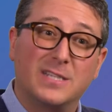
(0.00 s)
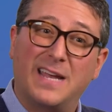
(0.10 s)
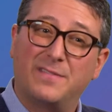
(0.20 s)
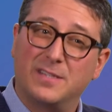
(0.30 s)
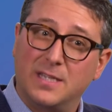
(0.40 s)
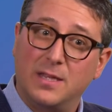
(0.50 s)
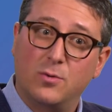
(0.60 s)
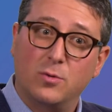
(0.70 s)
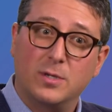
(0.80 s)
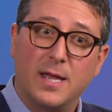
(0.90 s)
I have to see
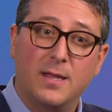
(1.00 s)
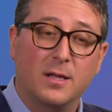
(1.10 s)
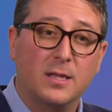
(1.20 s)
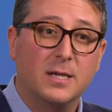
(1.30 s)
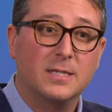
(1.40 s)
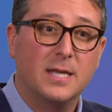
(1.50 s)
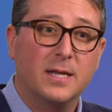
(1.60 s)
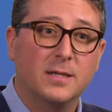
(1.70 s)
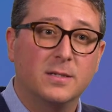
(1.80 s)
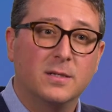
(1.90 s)
through a day in the clinic
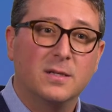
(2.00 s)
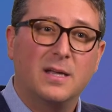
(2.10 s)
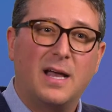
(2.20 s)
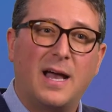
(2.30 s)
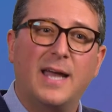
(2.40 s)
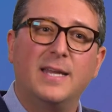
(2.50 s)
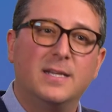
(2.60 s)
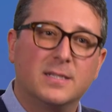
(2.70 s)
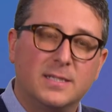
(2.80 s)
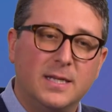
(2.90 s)
setting, I need to
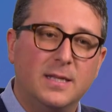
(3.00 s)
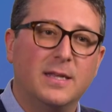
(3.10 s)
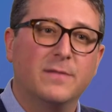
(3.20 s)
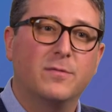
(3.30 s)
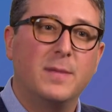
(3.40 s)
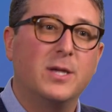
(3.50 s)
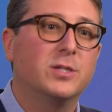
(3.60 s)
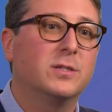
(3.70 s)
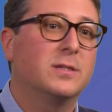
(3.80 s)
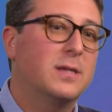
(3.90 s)
see the
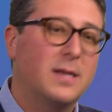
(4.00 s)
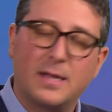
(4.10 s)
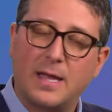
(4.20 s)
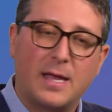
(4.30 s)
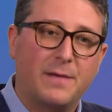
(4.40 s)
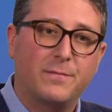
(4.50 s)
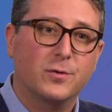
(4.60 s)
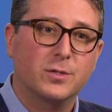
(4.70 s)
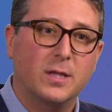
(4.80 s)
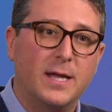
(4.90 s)
information at
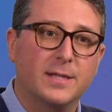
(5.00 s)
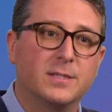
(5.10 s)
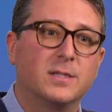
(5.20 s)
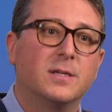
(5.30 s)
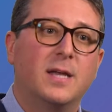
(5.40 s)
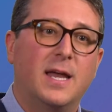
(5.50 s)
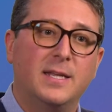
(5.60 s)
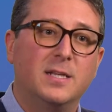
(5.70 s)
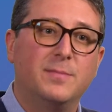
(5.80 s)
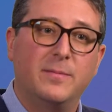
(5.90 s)
first glance and
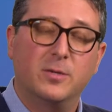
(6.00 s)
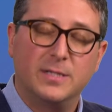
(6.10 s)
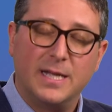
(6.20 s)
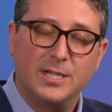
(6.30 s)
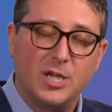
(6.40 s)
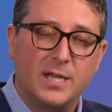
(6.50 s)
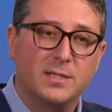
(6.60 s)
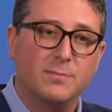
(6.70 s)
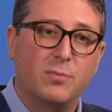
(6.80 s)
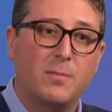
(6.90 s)
need to be able to digest
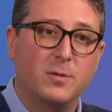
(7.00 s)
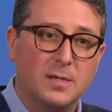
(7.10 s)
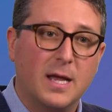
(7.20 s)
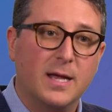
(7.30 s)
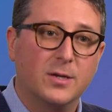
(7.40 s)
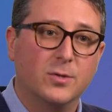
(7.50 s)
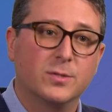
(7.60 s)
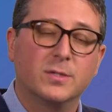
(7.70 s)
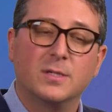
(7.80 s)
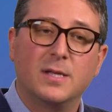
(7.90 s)
and properly
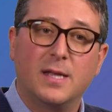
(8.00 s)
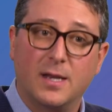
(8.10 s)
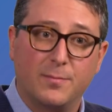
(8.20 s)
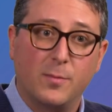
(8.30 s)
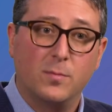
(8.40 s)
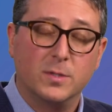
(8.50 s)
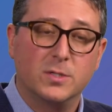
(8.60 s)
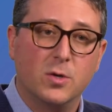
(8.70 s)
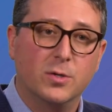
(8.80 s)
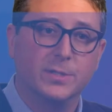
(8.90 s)
diagnose in a moment's
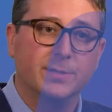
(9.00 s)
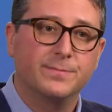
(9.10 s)
notice.